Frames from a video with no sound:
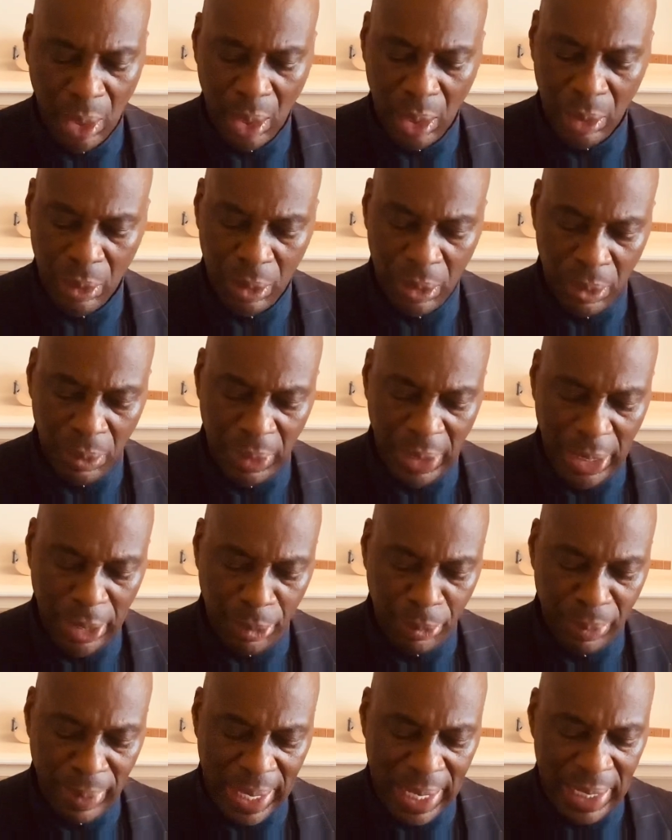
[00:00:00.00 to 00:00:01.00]
You know, he
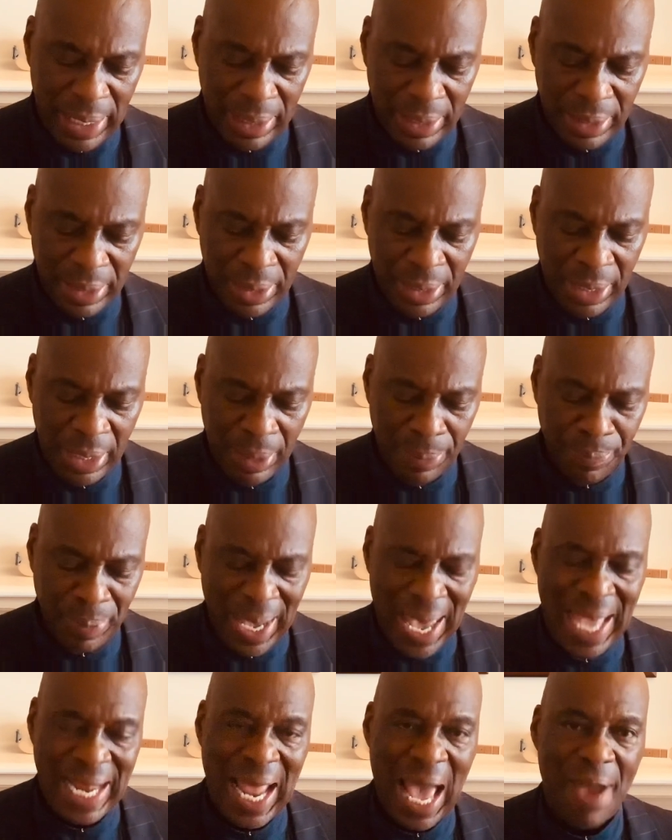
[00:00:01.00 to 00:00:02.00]
created the
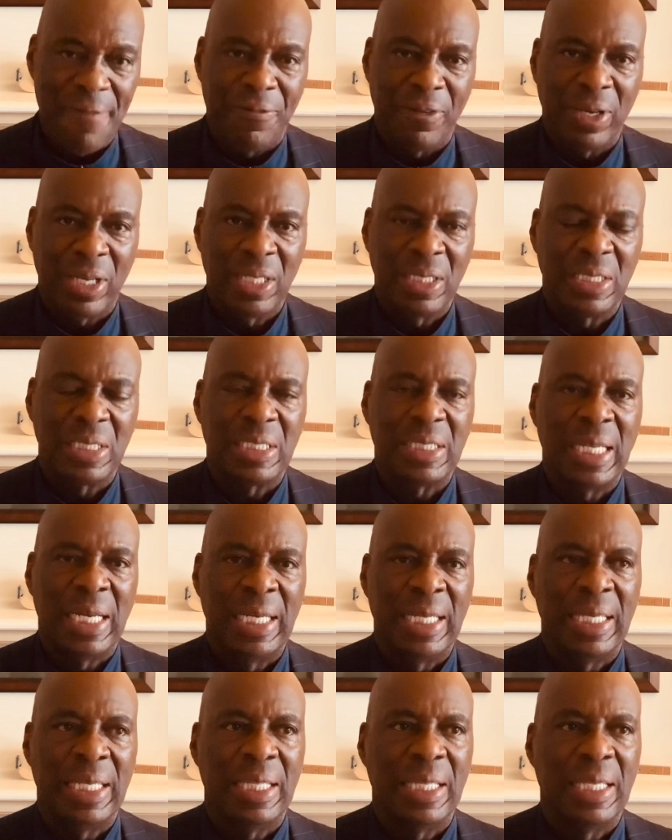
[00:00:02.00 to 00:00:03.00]
Pan-African
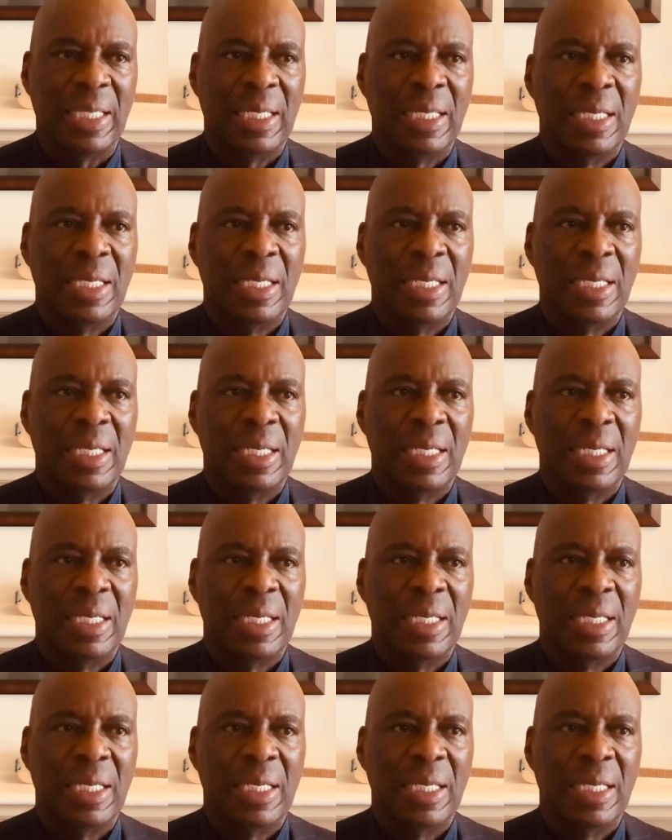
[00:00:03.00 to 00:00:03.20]
study.